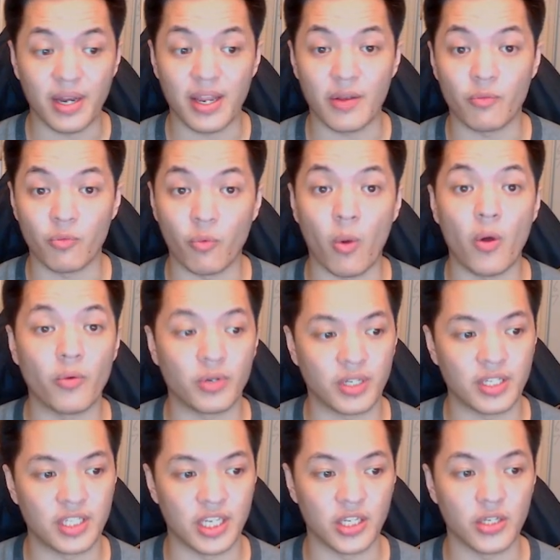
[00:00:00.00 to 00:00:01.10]
it won't
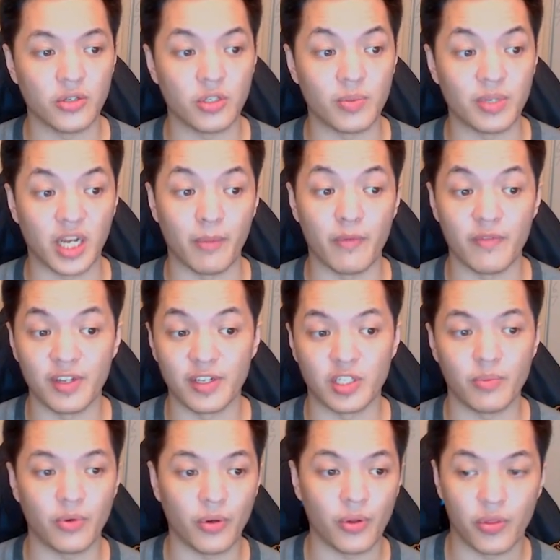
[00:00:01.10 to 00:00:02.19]
continue to become invincible
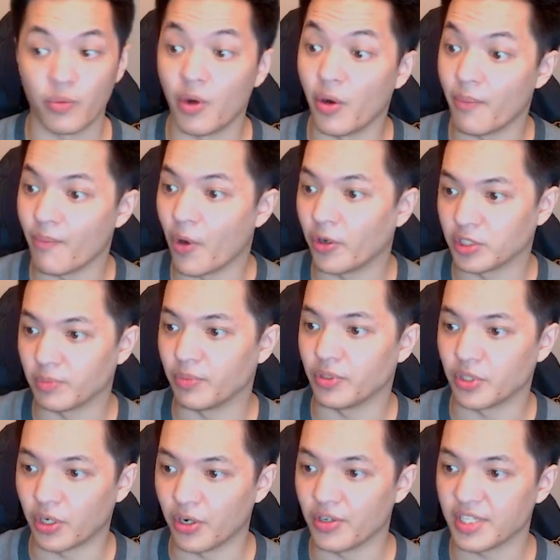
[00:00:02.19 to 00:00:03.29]
throughout multiple
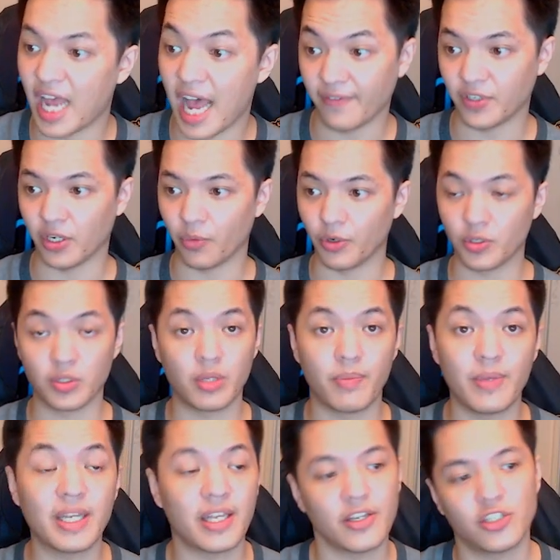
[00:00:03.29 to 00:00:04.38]
turns after, which was the
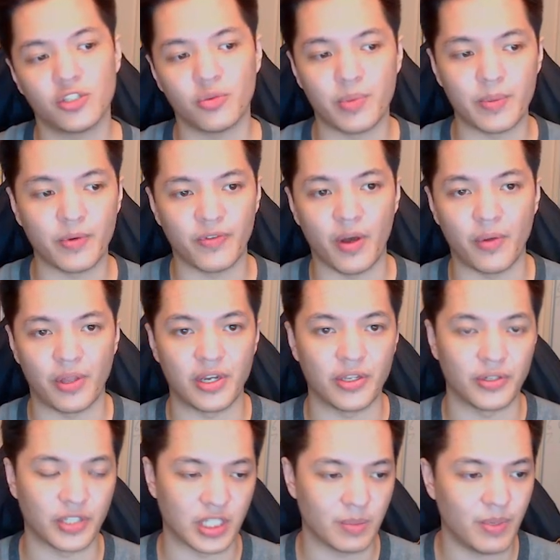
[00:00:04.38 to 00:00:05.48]
big issue people felt with
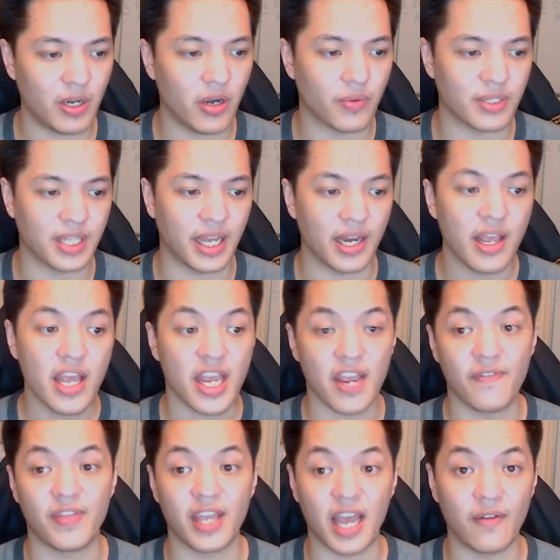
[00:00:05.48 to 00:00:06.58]
Unyielding Spirit, was that
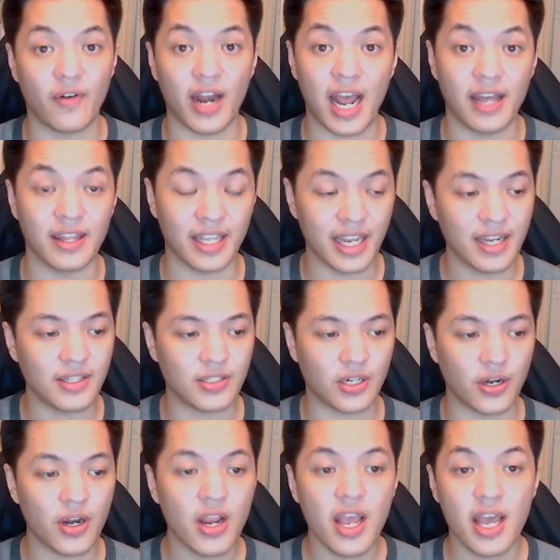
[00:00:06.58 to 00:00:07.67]
if they ever had the
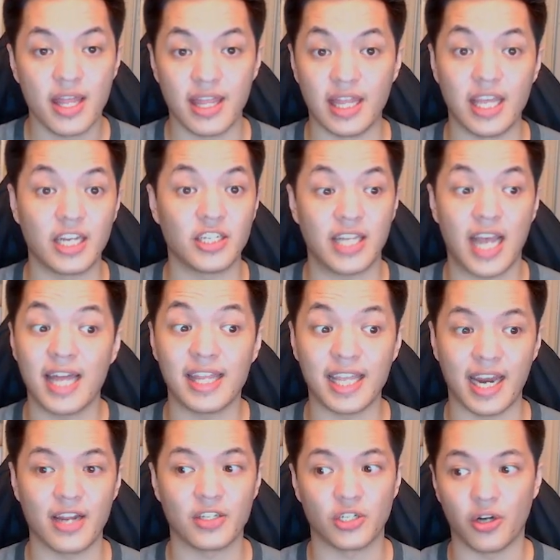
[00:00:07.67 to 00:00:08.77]
answer, then they just had the
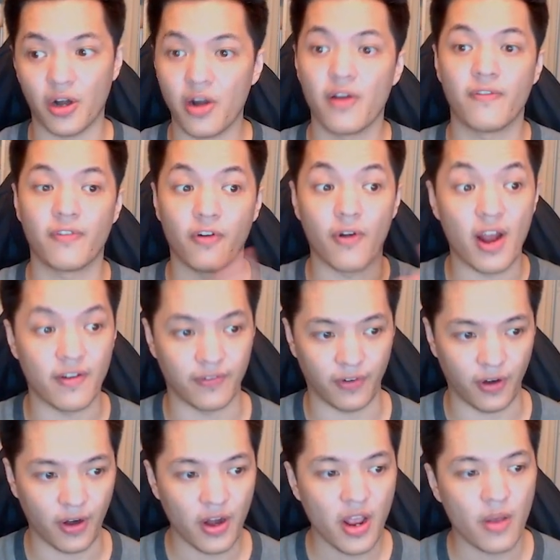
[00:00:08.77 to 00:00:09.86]
answer
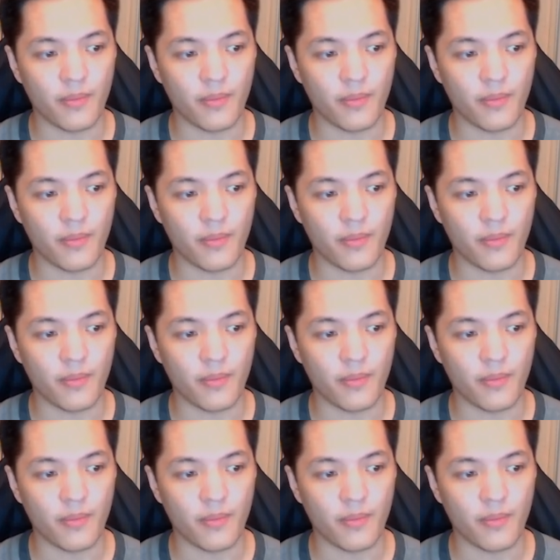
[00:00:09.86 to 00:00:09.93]
forever.